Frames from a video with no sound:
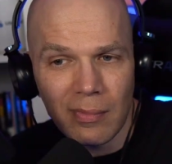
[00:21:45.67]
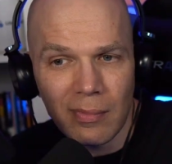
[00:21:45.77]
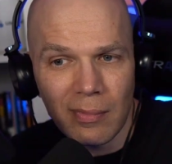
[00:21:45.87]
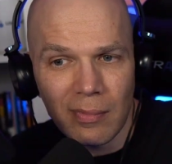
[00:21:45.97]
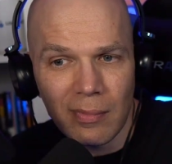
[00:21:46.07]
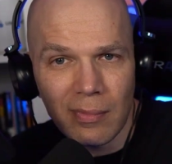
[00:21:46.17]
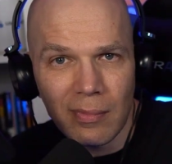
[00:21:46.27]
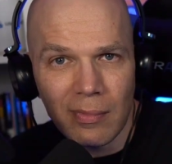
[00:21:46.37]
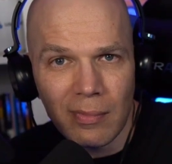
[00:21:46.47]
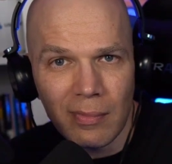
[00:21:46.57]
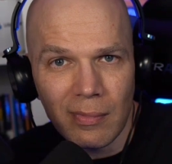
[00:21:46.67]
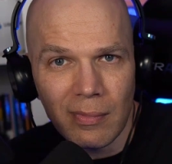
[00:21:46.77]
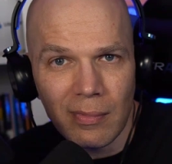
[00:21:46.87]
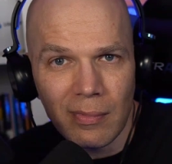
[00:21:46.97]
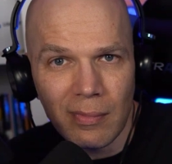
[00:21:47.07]

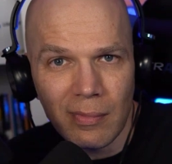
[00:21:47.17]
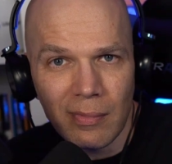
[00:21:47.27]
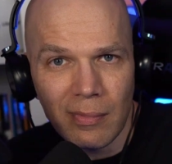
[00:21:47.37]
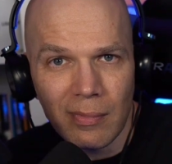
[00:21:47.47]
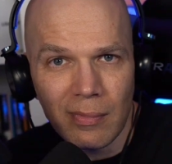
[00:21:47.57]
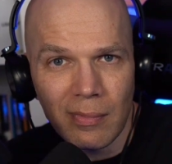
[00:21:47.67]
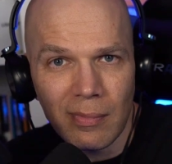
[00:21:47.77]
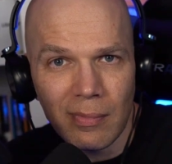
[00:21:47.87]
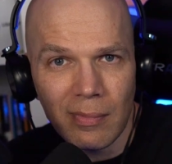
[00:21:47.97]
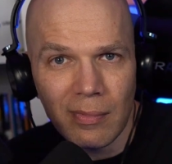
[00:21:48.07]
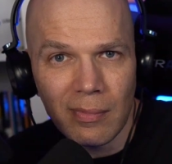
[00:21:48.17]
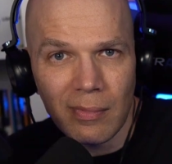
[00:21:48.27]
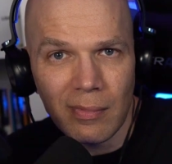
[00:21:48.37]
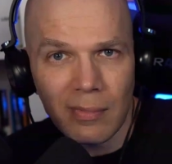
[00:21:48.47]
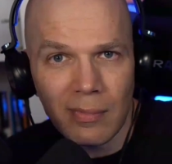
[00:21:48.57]

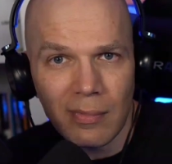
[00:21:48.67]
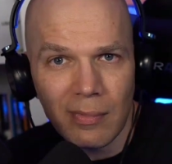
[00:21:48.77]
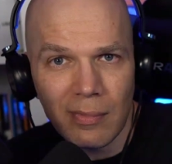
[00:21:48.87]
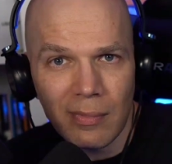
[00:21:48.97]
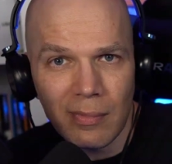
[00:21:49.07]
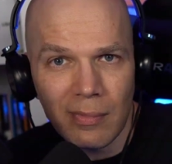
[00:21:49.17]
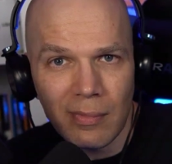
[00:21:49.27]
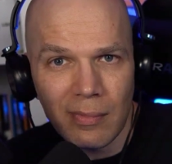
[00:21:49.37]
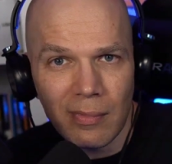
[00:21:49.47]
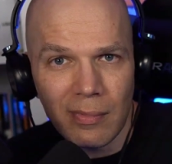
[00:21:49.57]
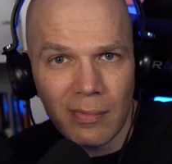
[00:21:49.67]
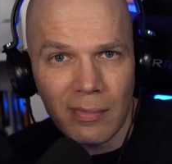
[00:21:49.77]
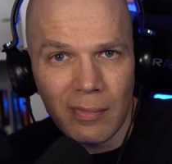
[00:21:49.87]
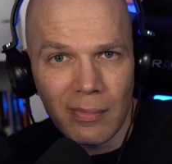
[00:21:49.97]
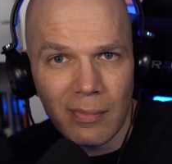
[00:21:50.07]

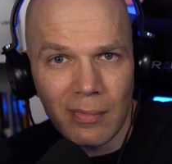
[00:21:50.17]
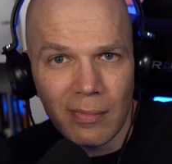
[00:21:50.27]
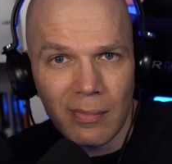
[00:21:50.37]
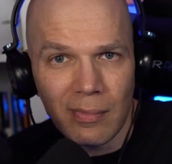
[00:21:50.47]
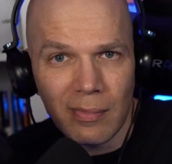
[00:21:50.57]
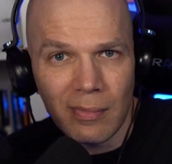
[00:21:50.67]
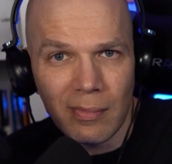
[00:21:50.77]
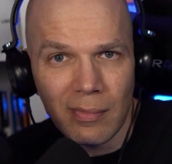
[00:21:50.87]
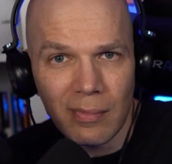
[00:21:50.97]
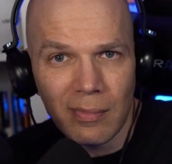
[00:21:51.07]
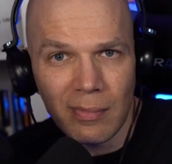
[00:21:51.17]
This person isn't speaking.